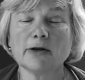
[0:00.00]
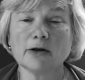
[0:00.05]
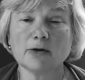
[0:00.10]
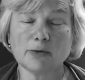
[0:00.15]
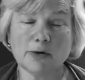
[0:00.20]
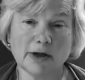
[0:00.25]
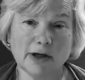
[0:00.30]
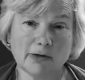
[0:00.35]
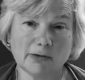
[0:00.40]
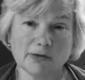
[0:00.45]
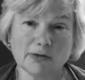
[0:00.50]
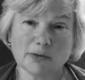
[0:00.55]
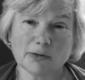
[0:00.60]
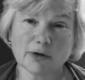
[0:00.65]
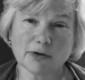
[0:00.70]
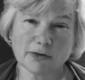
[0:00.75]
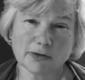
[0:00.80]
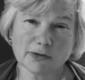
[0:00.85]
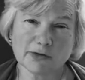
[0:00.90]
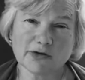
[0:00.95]
that we know as the
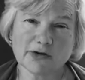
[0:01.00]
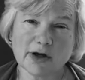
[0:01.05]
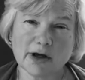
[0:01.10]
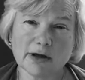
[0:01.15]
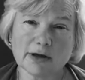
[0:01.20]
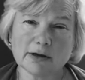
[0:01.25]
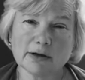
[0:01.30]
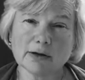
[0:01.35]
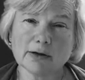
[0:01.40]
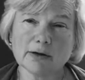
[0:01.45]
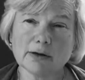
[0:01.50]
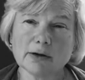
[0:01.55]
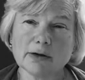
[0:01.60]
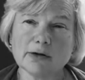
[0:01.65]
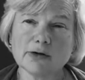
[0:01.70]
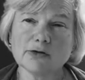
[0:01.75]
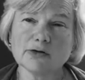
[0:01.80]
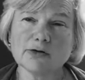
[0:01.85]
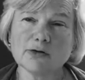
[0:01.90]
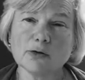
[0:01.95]
prodigal son,
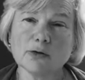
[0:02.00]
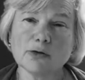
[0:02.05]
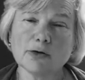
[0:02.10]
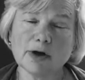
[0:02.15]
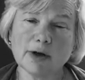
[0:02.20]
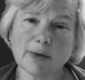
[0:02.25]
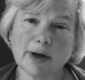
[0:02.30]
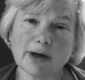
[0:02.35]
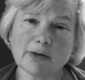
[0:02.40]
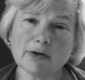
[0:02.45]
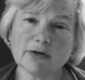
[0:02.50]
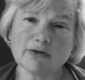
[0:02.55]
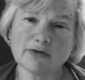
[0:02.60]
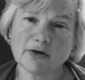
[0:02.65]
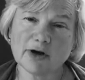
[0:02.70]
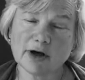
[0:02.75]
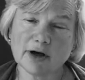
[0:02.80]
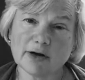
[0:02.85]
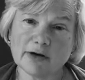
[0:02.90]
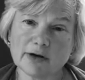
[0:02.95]
the story about the
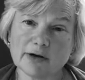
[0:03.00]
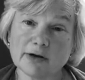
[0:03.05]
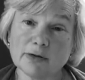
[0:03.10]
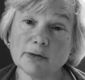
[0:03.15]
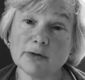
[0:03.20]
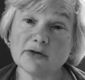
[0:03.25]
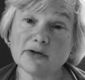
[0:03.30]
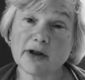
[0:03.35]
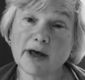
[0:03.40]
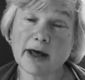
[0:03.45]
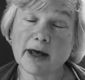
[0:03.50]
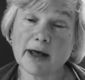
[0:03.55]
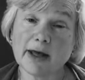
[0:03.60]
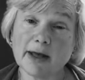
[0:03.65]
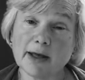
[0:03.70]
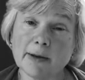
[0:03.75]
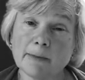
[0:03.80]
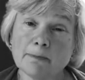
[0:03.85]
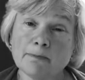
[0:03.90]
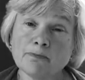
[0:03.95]
father who was
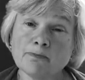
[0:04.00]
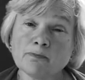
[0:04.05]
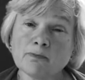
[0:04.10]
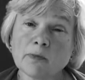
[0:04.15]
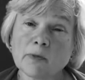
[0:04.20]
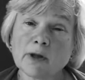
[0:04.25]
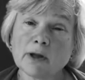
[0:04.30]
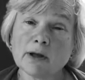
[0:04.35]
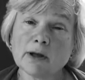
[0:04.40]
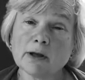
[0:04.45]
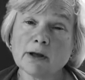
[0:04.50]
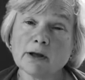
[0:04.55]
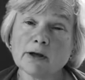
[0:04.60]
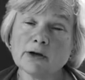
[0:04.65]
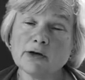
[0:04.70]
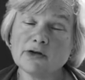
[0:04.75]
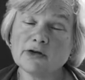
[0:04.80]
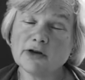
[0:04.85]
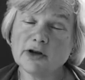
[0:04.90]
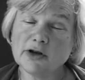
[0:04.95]
there,
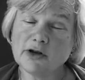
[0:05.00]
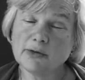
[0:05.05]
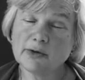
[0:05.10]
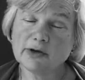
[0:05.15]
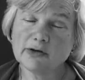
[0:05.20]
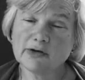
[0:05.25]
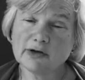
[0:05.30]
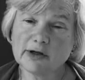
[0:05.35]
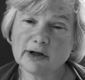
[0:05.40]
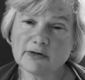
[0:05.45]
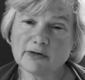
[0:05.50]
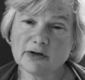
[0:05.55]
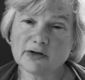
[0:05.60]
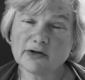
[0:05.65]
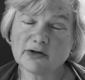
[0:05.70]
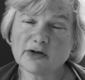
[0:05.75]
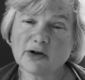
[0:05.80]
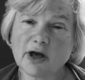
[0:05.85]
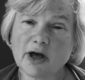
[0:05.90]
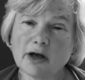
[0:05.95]
continuing to love
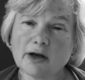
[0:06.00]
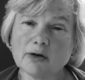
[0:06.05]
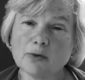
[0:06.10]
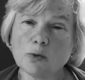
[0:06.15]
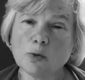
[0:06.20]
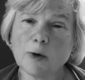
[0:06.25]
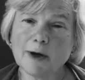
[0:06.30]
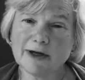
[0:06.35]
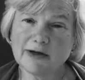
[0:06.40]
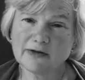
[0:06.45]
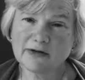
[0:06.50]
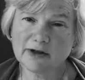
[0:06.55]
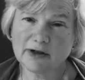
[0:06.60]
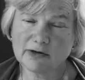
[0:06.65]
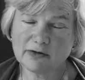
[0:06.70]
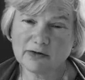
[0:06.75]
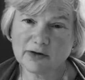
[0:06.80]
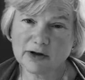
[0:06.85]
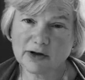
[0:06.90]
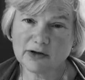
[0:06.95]
his son, waiting
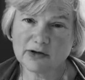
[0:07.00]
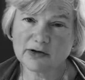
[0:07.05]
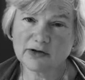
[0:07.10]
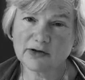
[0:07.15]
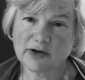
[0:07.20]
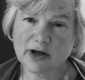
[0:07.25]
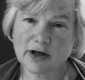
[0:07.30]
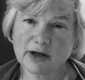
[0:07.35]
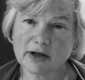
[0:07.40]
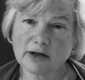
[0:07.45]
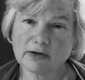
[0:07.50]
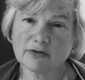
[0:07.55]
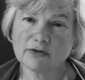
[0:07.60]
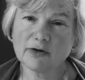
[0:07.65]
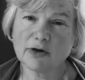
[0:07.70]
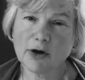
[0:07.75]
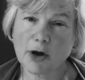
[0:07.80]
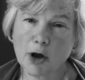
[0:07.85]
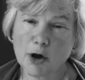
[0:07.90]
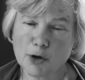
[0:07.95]
for his son for
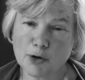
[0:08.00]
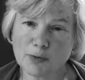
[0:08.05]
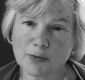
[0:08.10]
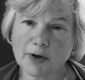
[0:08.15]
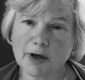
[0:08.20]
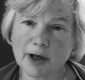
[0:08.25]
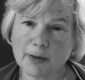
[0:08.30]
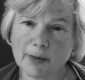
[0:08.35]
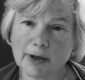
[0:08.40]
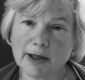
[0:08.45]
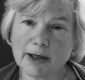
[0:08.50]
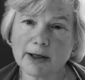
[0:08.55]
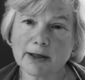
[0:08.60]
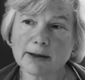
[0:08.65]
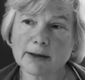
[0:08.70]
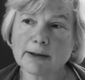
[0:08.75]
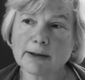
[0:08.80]
the homecoming.